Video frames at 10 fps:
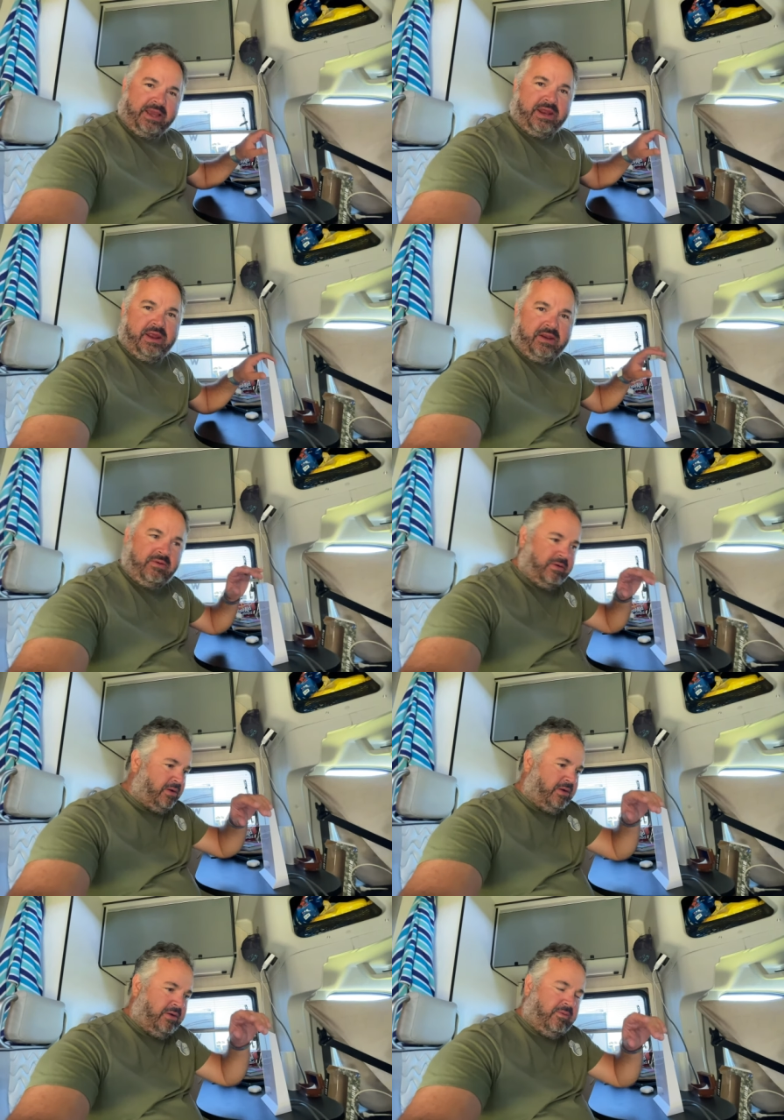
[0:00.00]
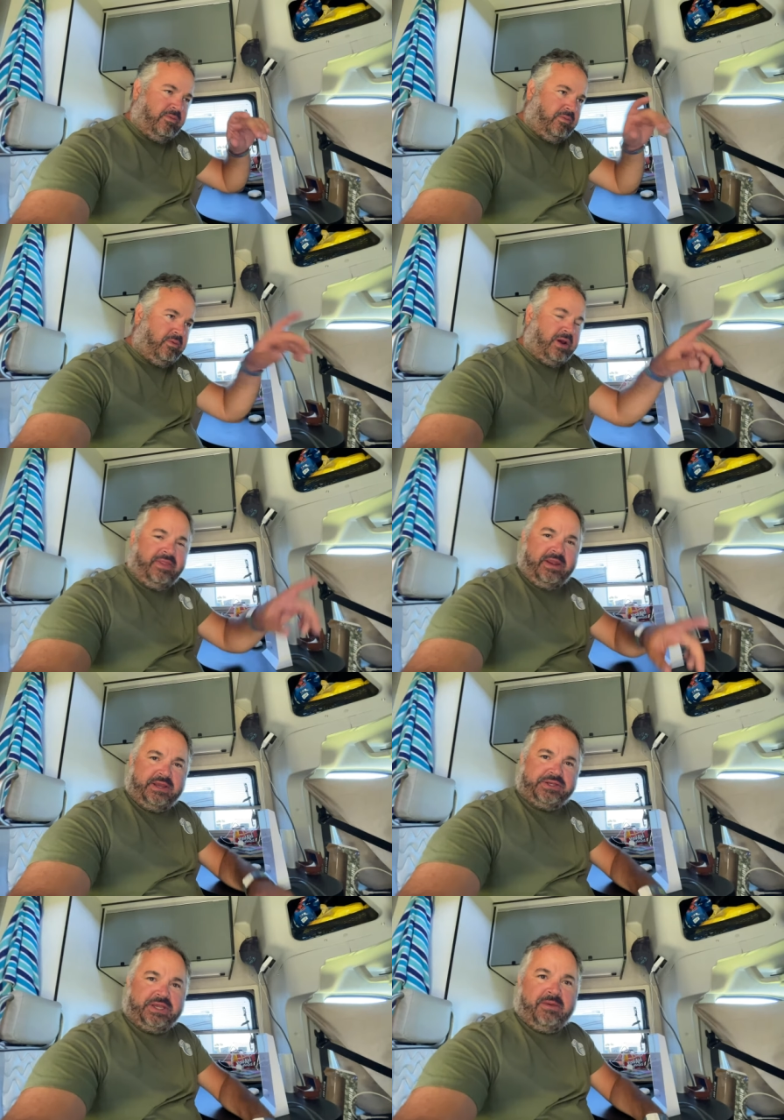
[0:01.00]
it in, run the
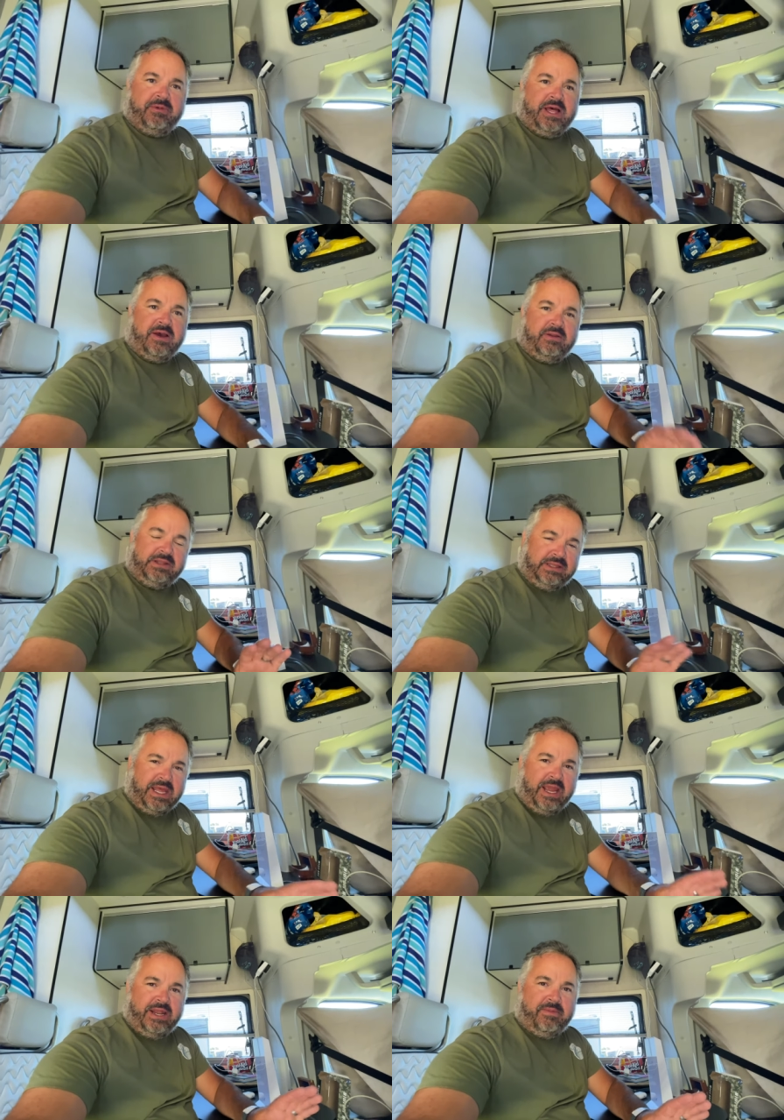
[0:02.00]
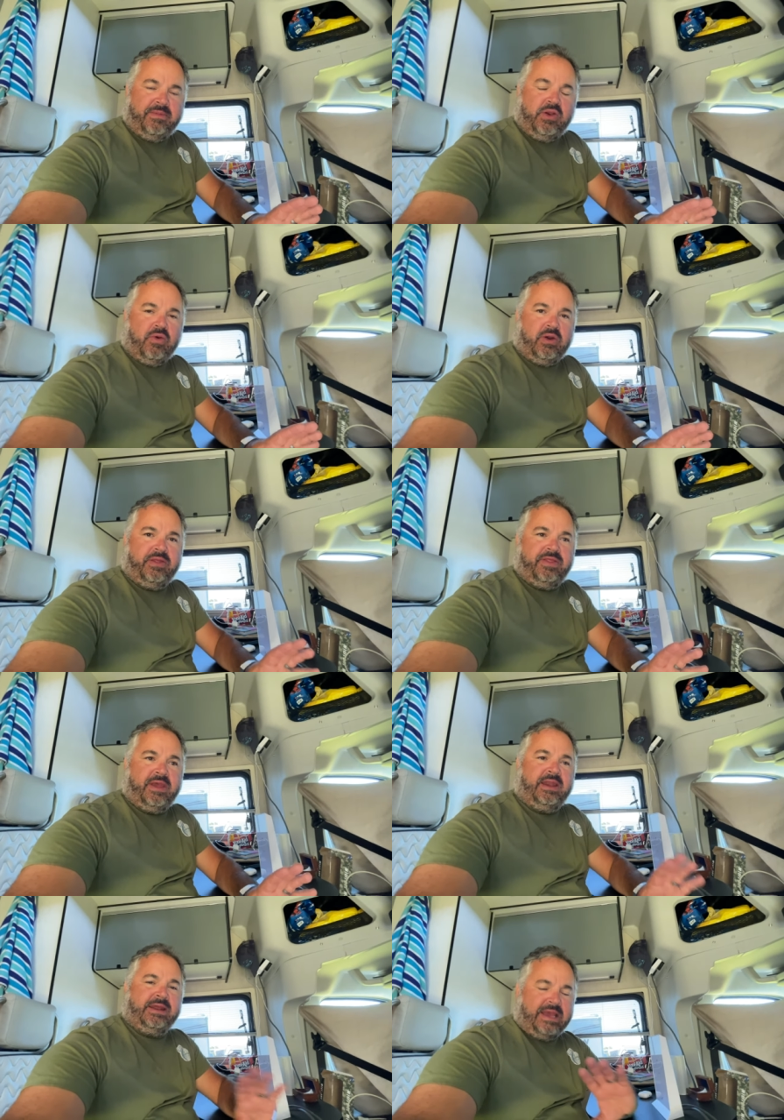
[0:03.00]
dish cable out, line up north,
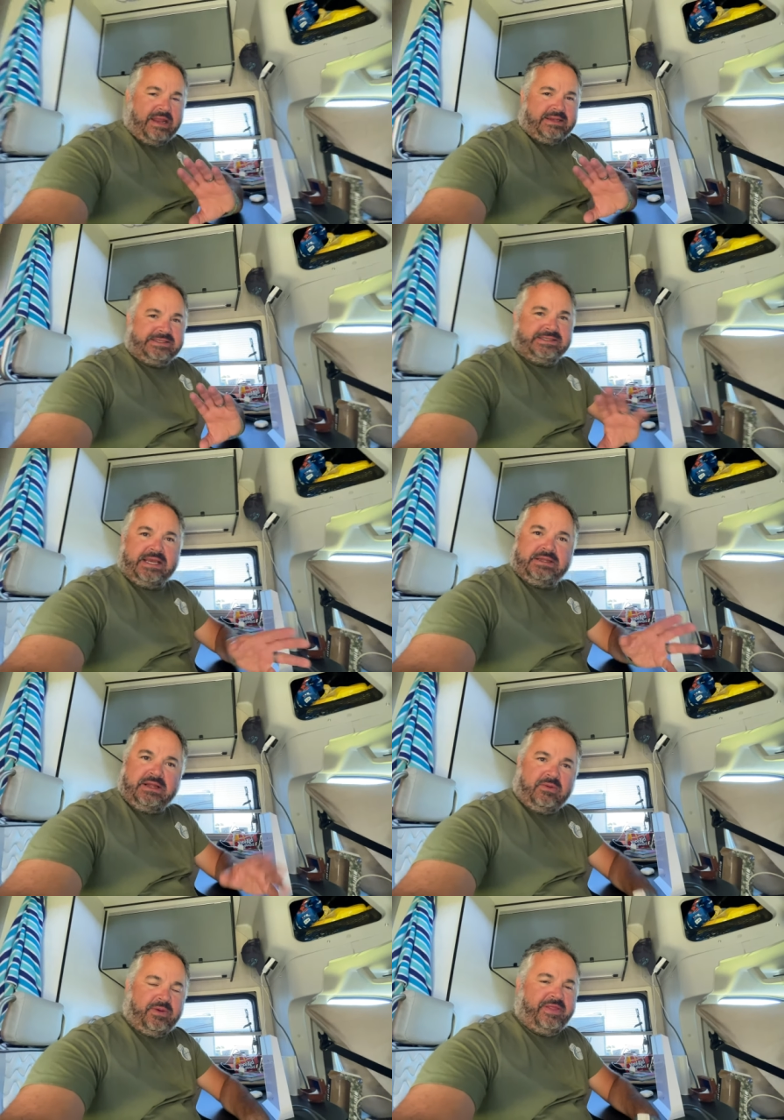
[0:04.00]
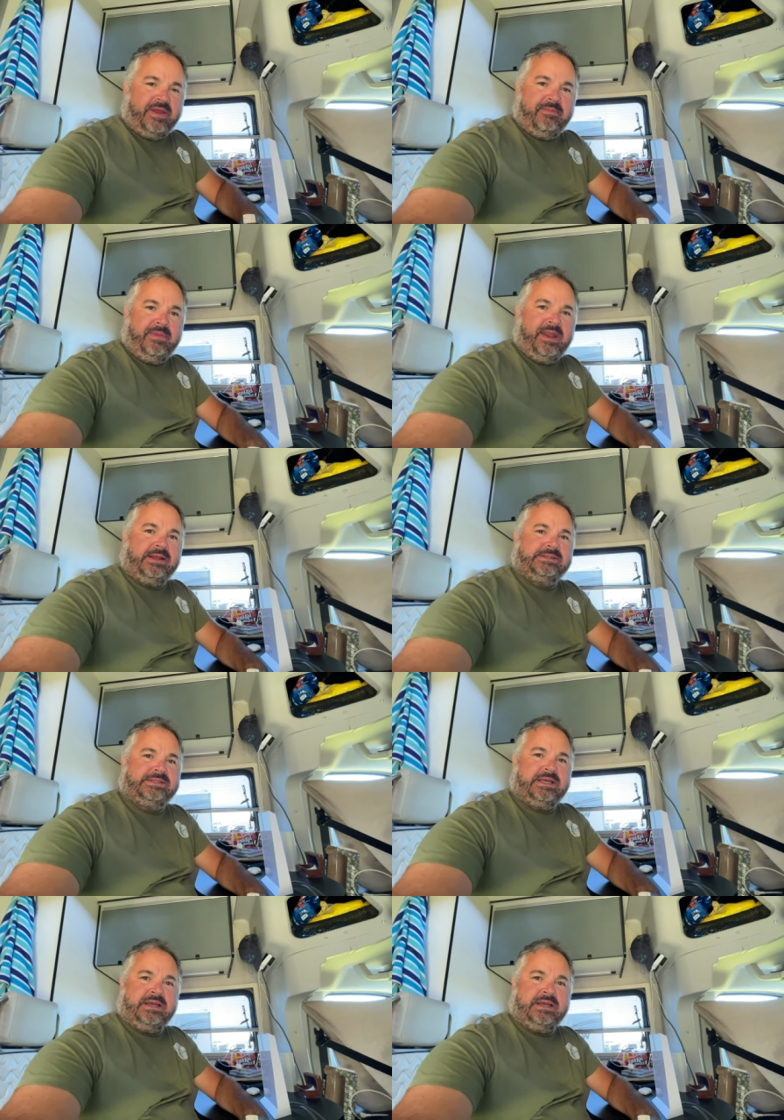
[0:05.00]
and get signal within minutes